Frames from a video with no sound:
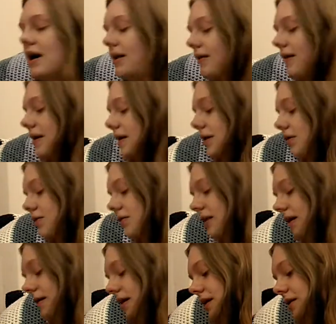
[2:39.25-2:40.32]
I like,
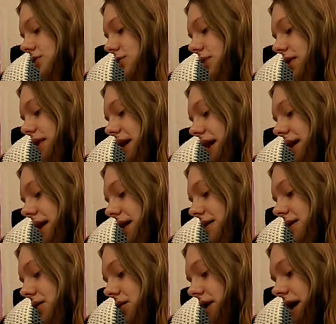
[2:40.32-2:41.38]
I like knowing that kind
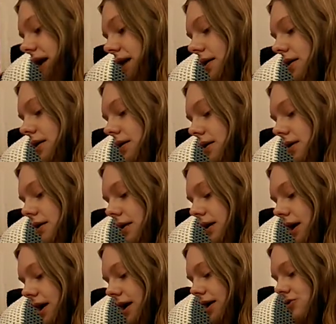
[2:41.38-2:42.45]
of thing
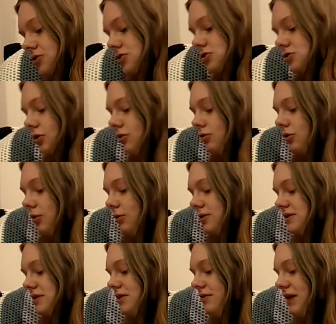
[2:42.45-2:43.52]
uh, and just not knowing
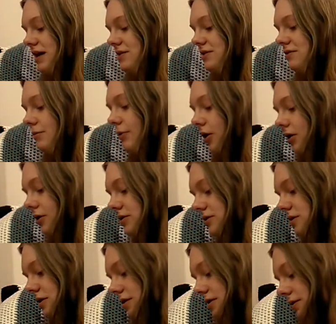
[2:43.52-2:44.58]
what's in the rest of the box.